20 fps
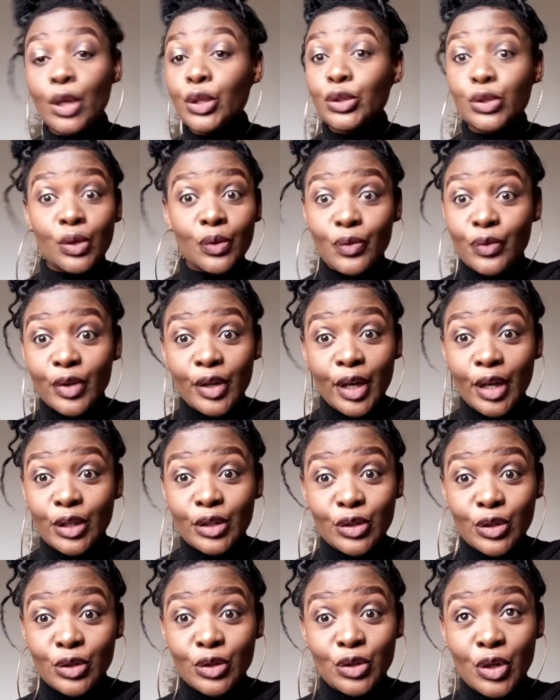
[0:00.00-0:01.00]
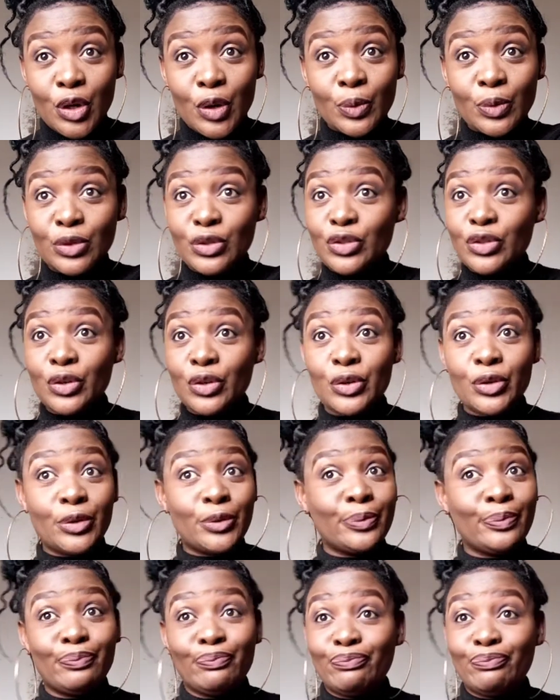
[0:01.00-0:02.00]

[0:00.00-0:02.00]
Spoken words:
Don't forget to share with your